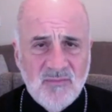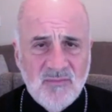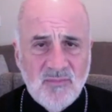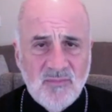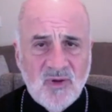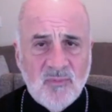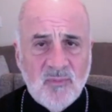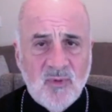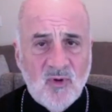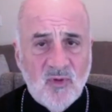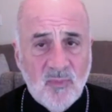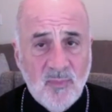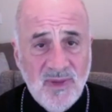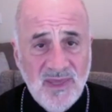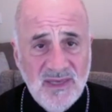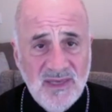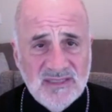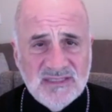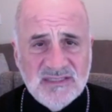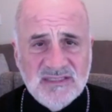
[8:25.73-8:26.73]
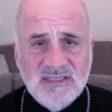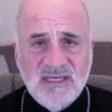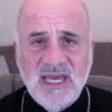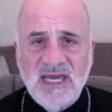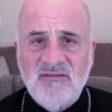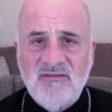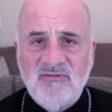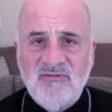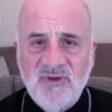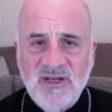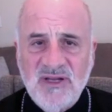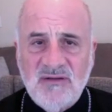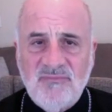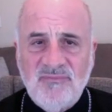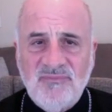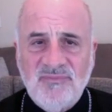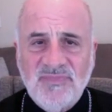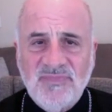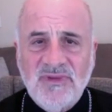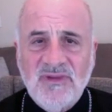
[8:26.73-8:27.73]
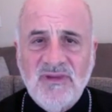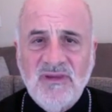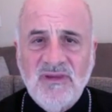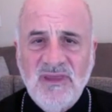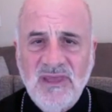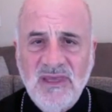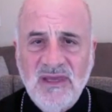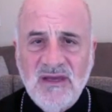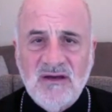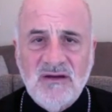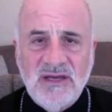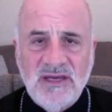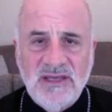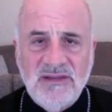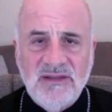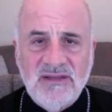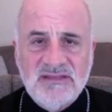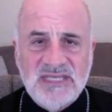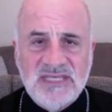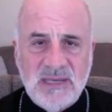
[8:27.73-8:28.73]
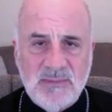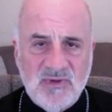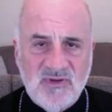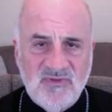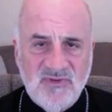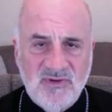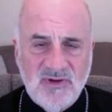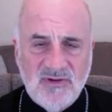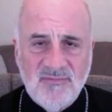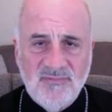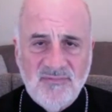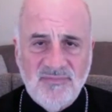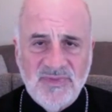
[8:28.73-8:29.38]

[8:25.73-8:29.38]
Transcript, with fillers: but both peace and freedom here in this hemisphere.